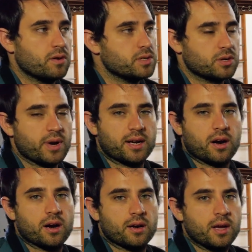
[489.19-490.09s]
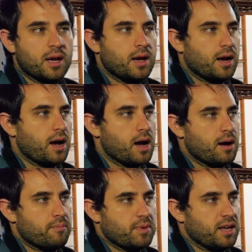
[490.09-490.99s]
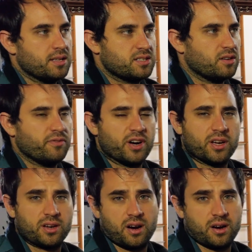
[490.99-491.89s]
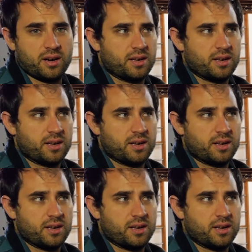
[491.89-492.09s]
it was a great card, and it's still a very good card.